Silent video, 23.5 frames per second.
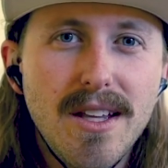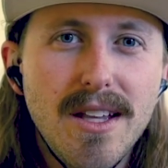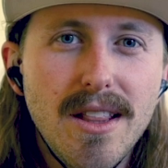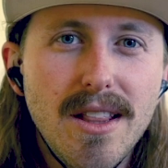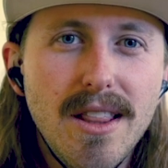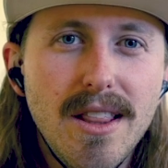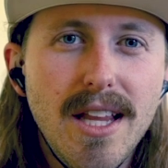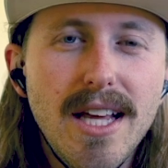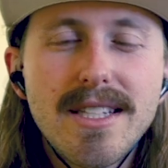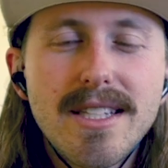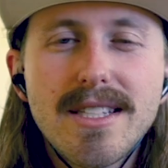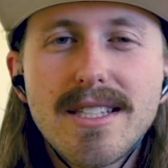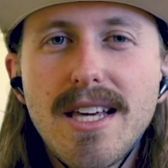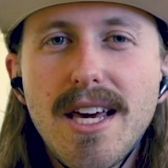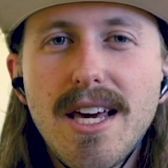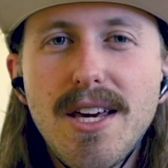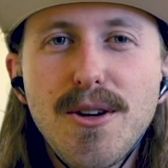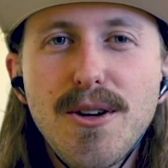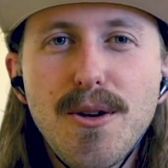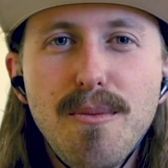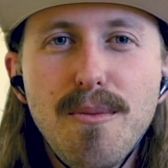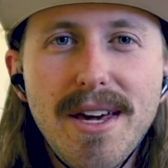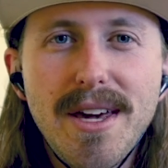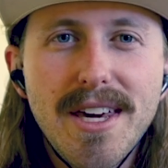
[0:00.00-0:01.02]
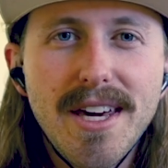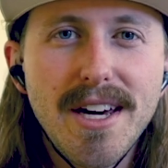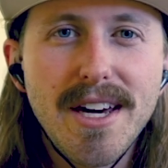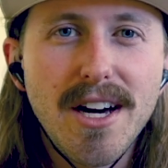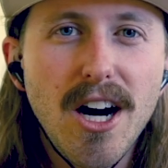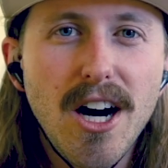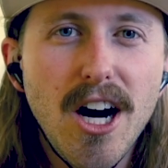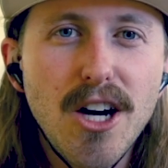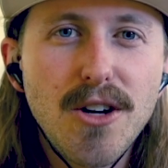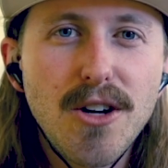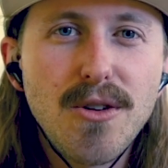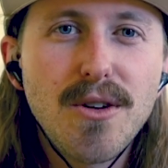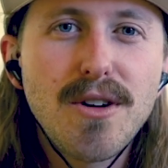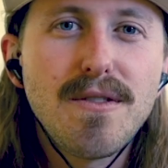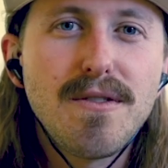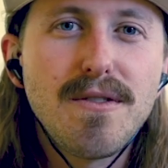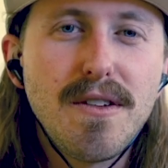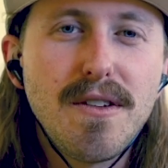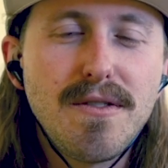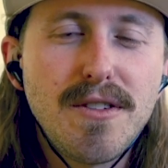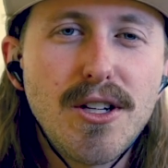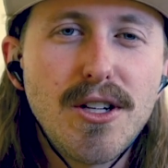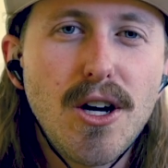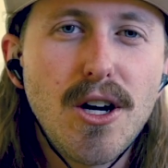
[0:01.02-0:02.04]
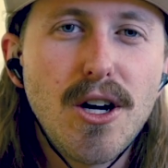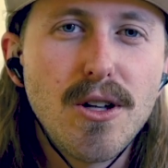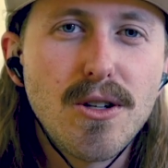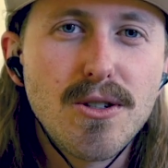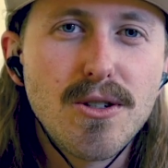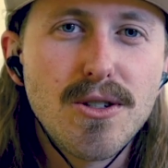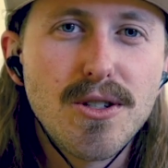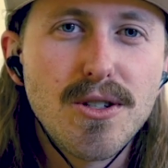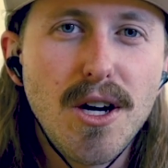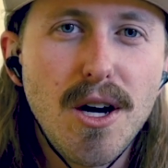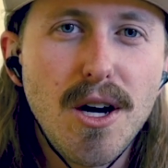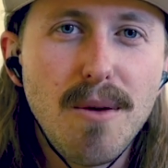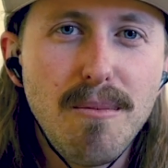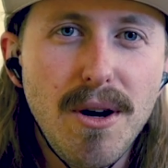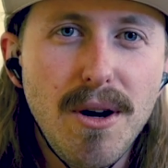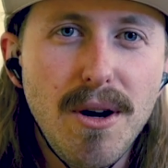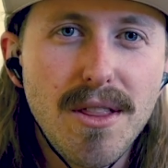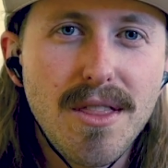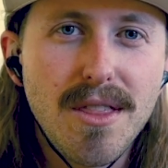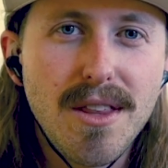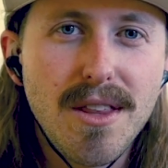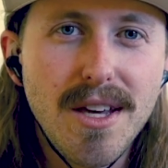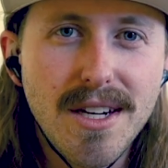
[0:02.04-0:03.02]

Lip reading: let's say you're making $150 a month